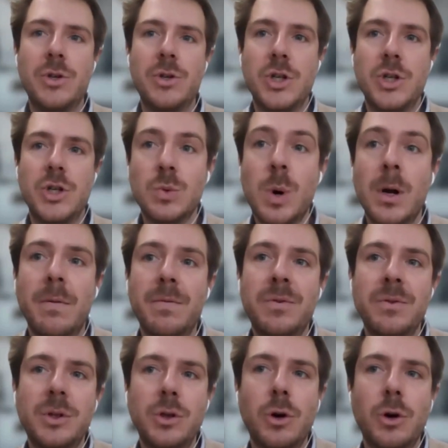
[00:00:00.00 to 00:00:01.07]
which is one of
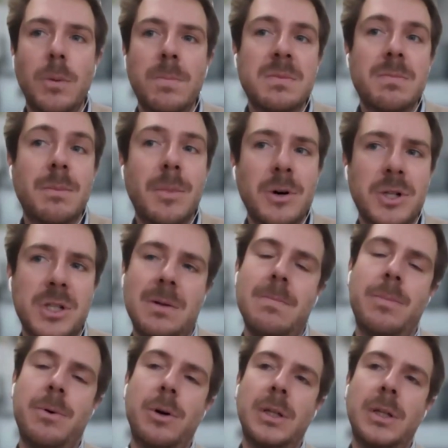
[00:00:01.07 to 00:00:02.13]
Europe's most
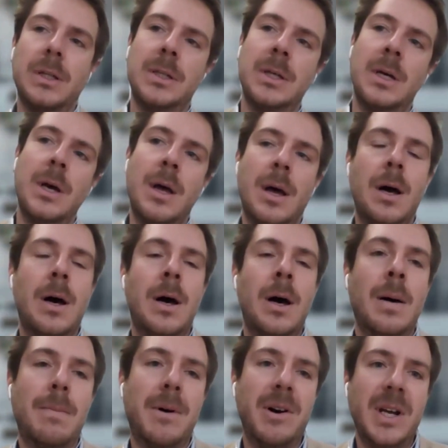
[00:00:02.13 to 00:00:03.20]
important
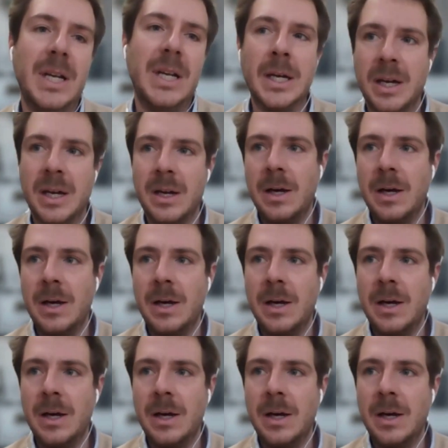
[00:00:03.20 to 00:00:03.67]
marine